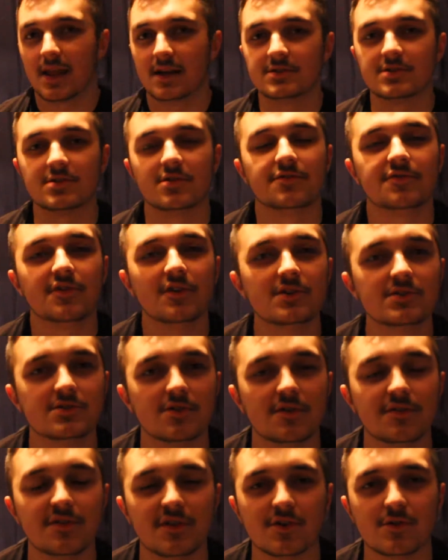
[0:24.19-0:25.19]
So first
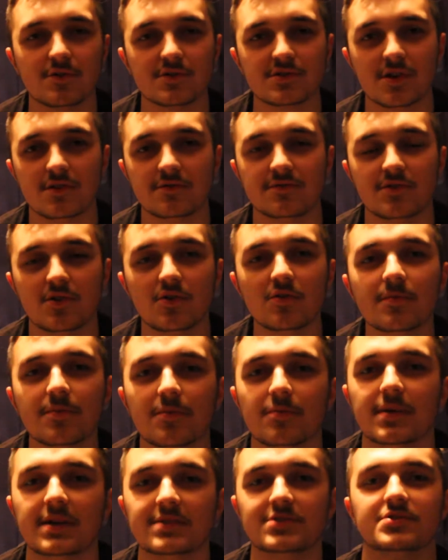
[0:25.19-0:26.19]
off, I've got to start with an
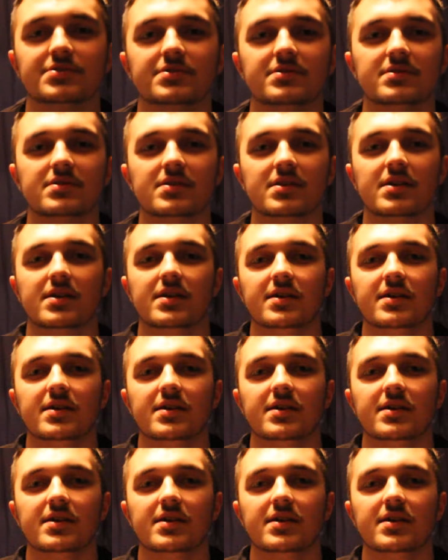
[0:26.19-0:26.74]
honourable mention,